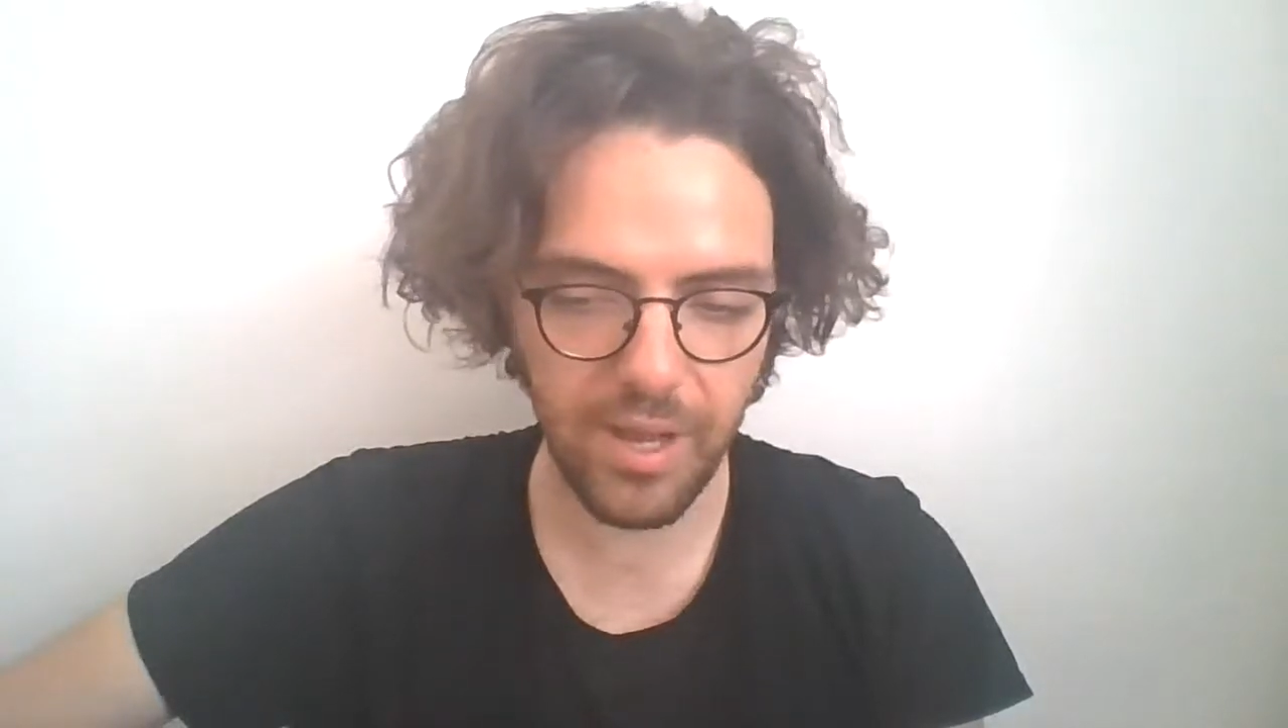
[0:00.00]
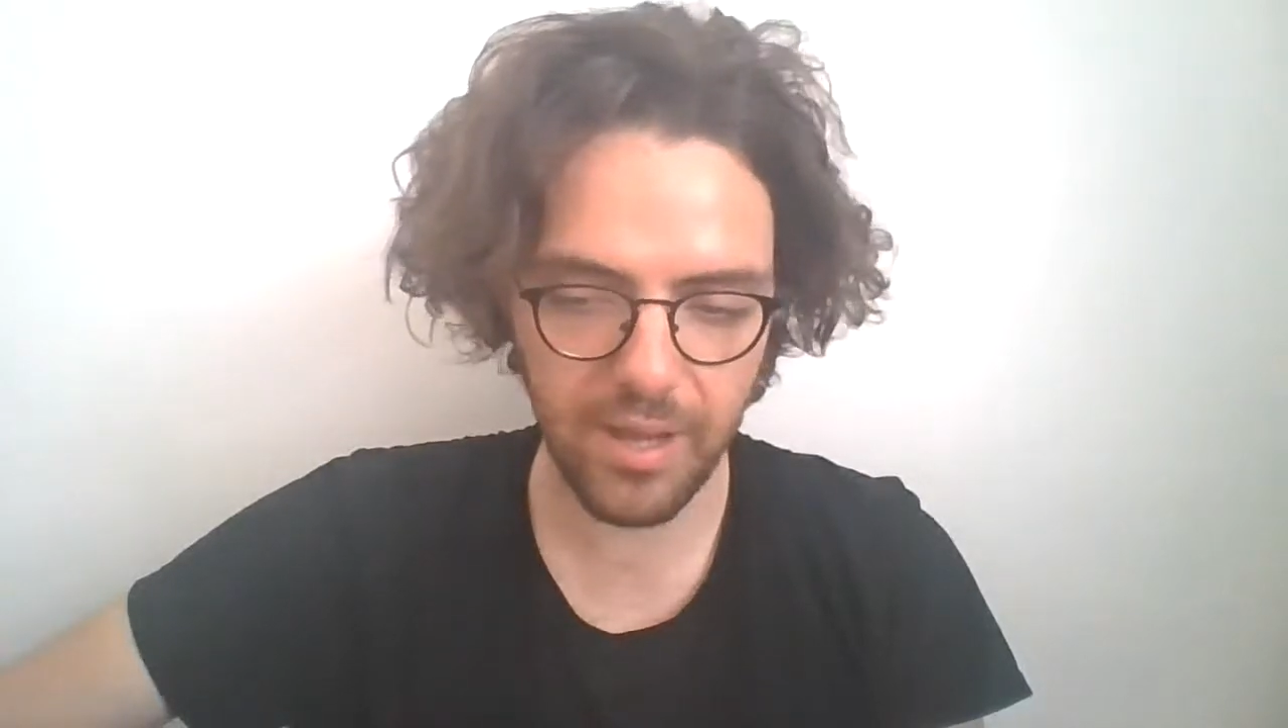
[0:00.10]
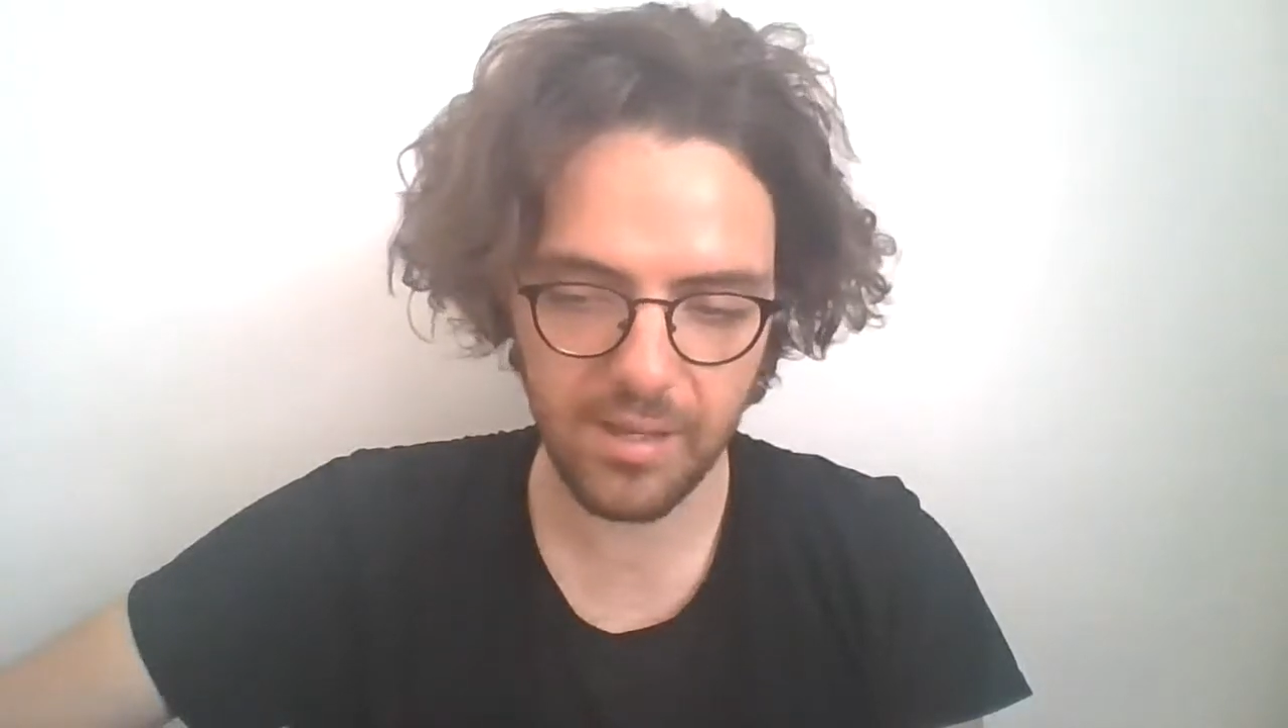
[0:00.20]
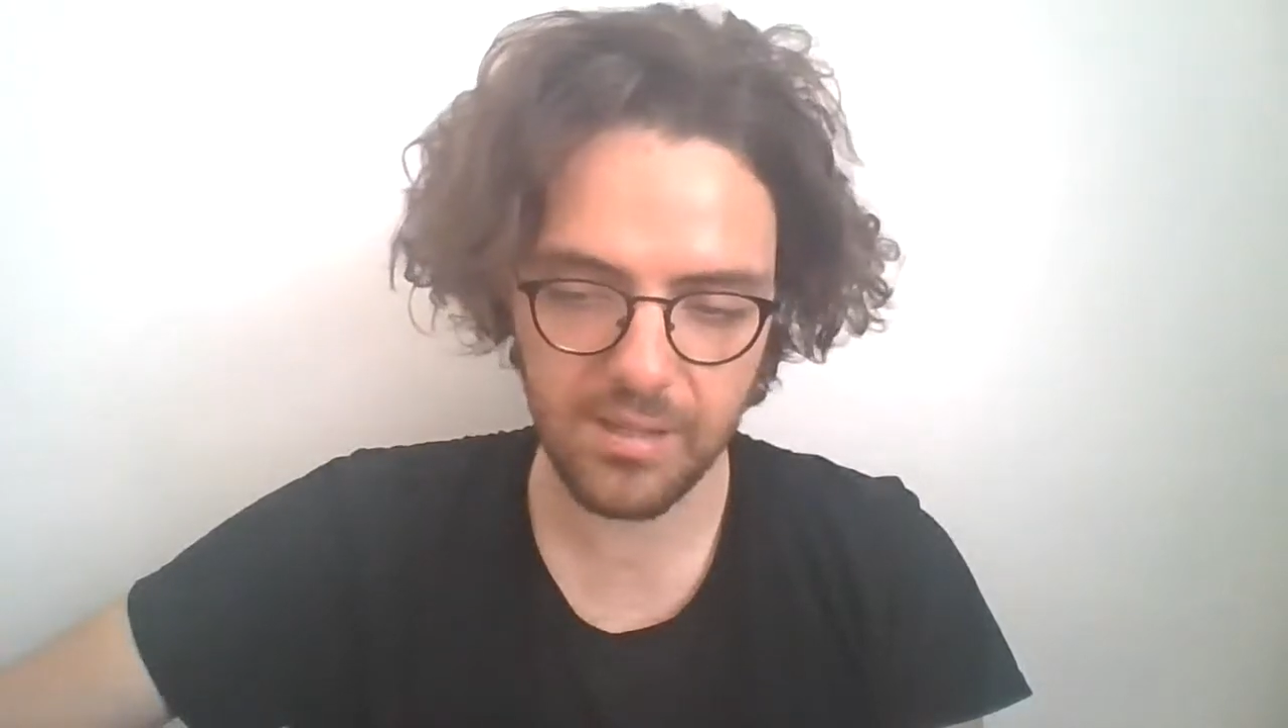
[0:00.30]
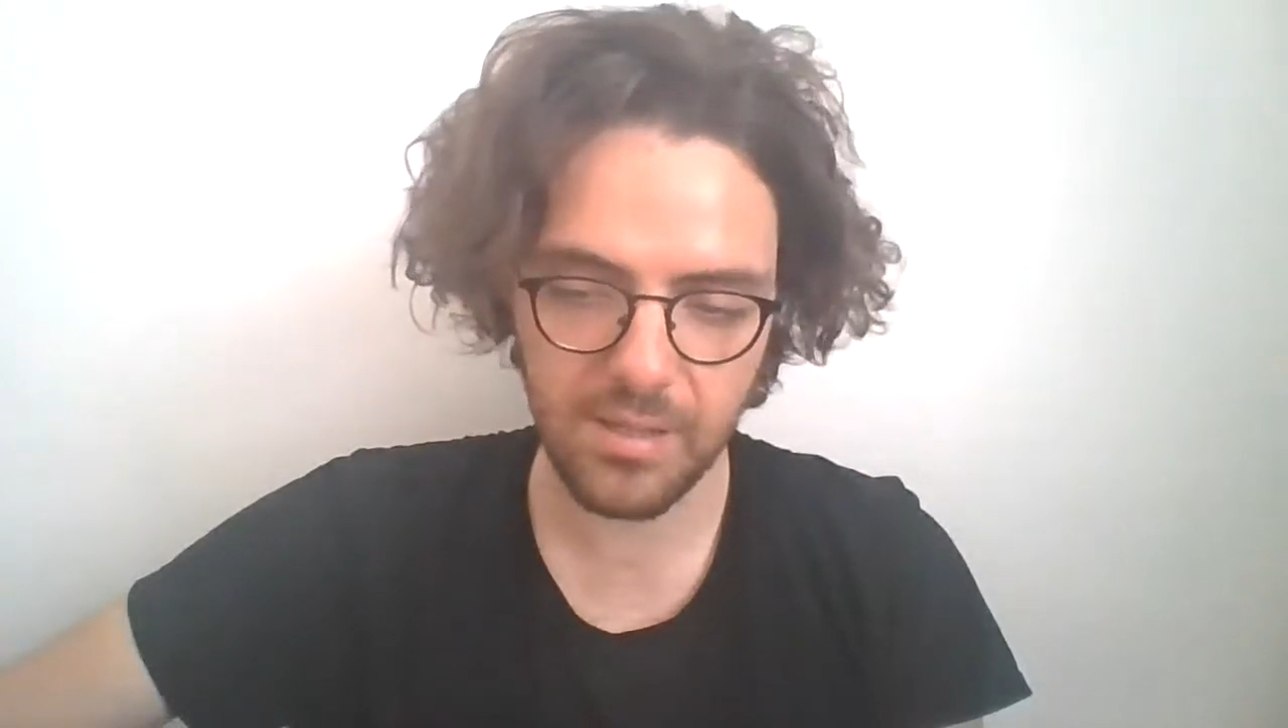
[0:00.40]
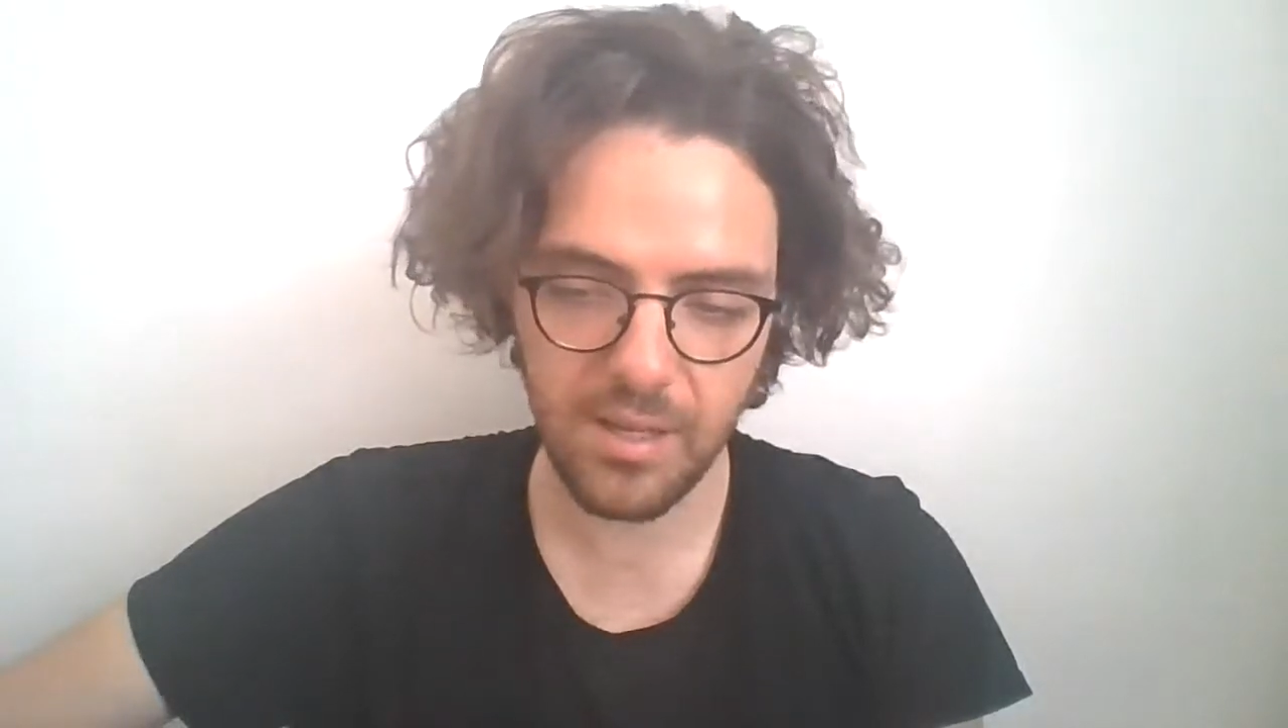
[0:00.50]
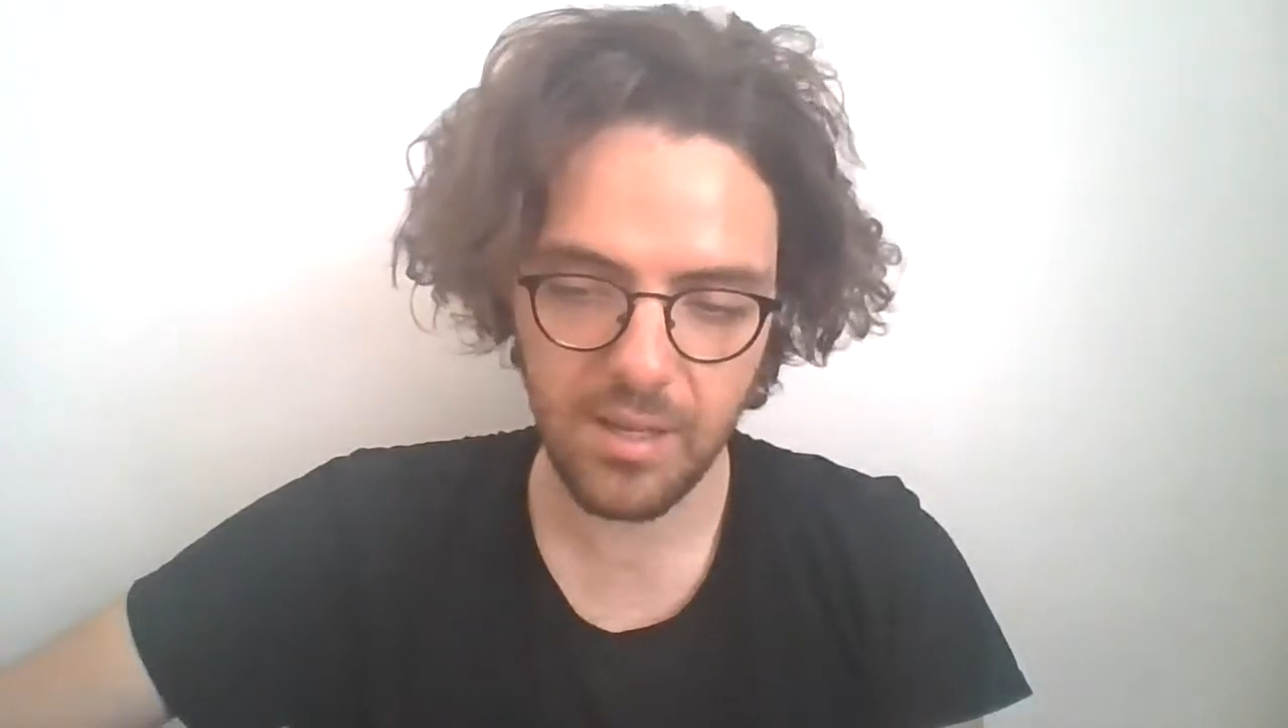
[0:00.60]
end